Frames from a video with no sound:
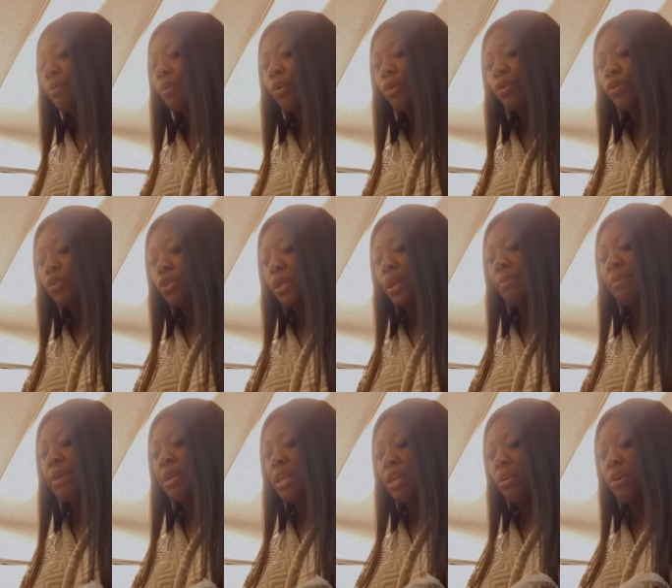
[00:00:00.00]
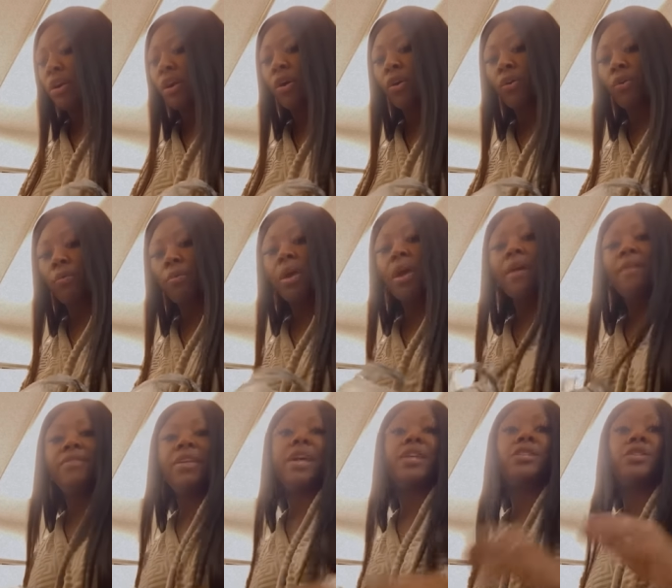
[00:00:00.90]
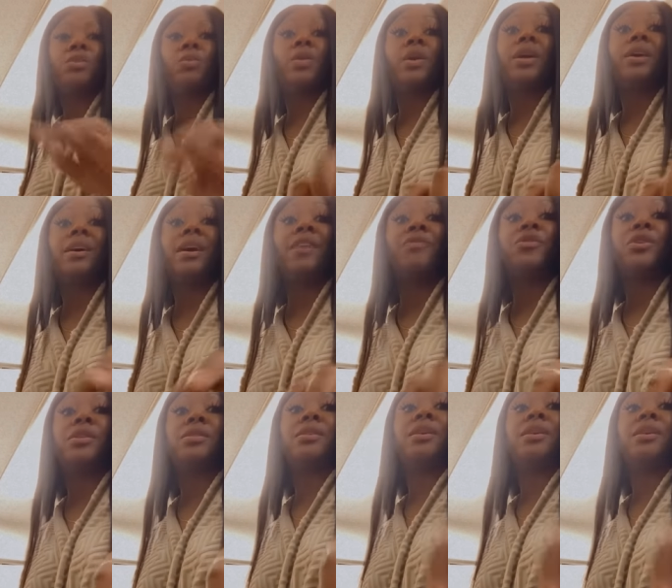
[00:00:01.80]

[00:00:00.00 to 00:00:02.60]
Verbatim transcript: bowls that I make here at home. That's what I got this